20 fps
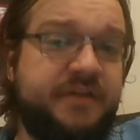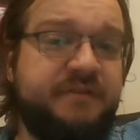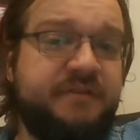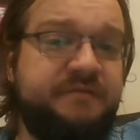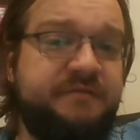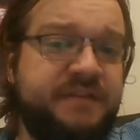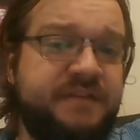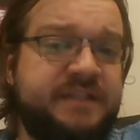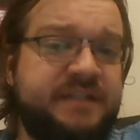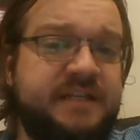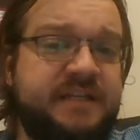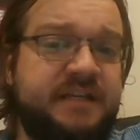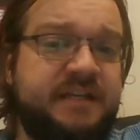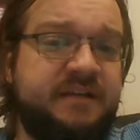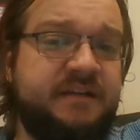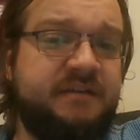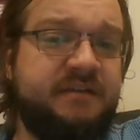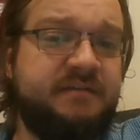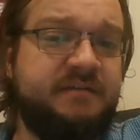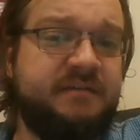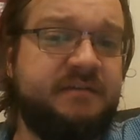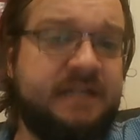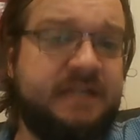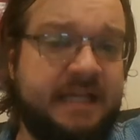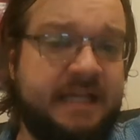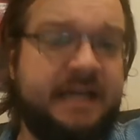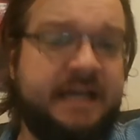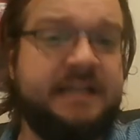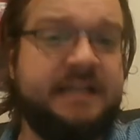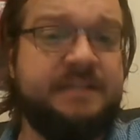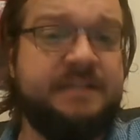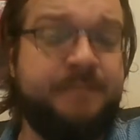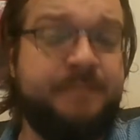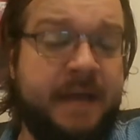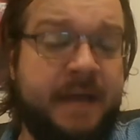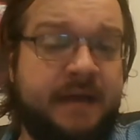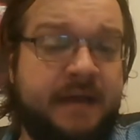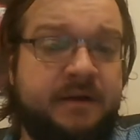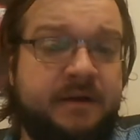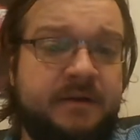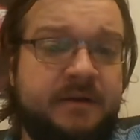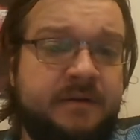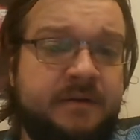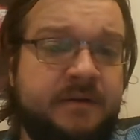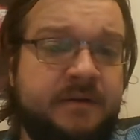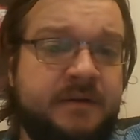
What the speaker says: visiting clan's banner